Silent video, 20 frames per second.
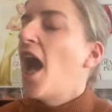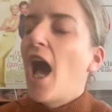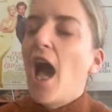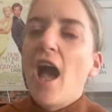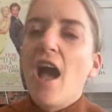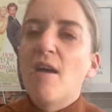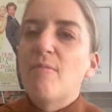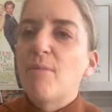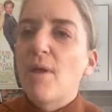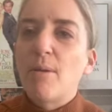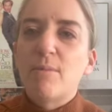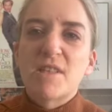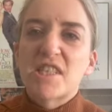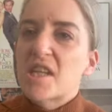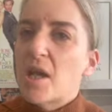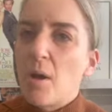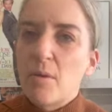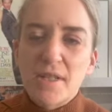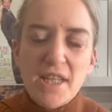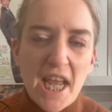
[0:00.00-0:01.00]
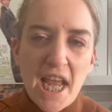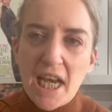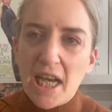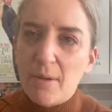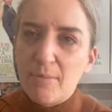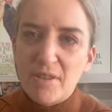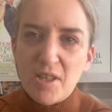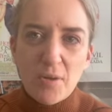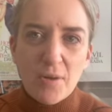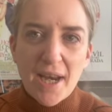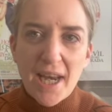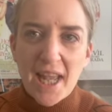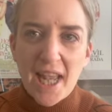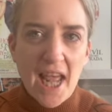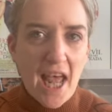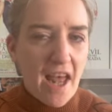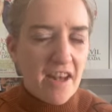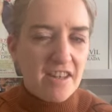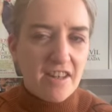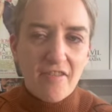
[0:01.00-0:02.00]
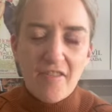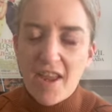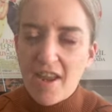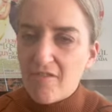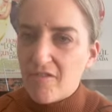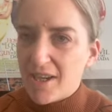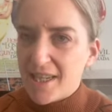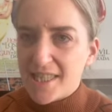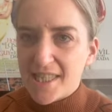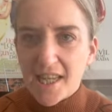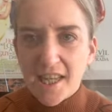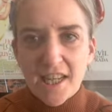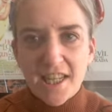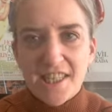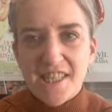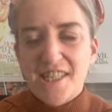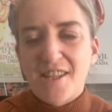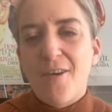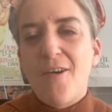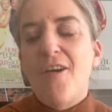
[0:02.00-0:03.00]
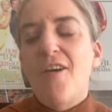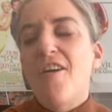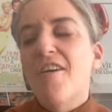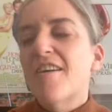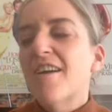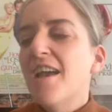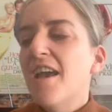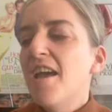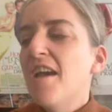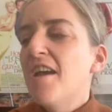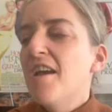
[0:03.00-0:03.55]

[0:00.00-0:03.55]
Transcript: I'm just going to end up doing an account of every single song,